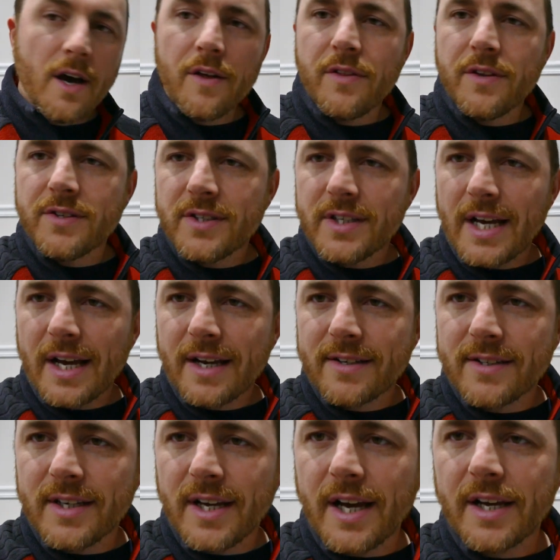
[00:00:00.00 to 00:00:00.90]
The
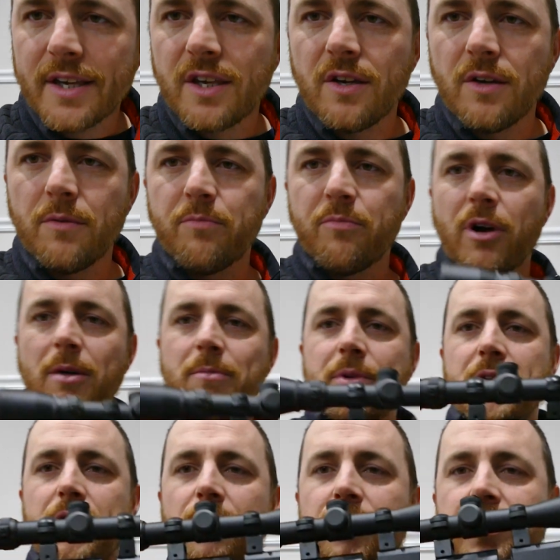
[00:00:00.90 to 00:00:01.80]
stock, you probably
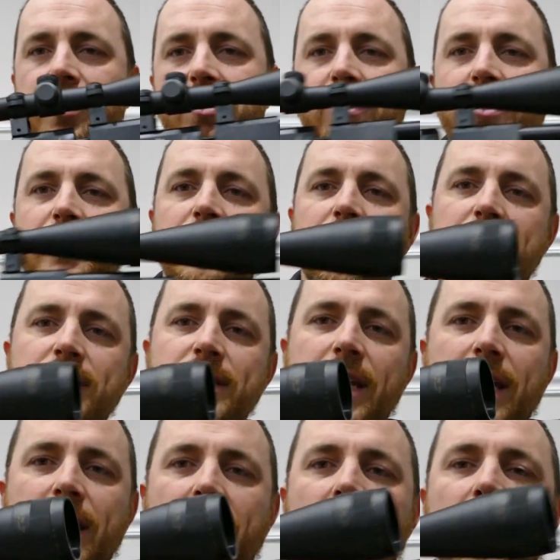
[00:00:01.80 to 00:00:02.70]
noticed this is
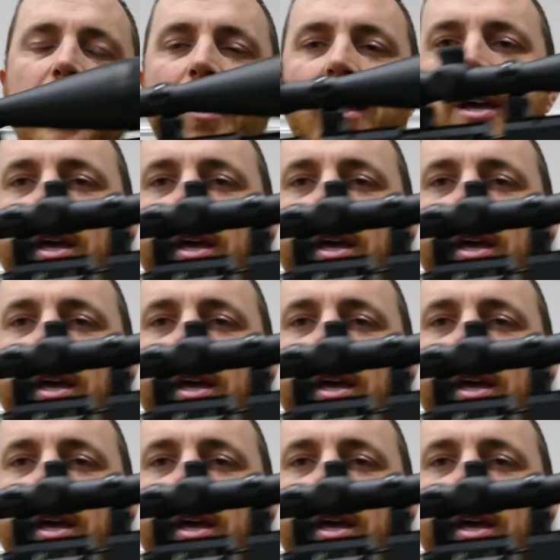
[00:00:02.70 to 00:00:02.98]
a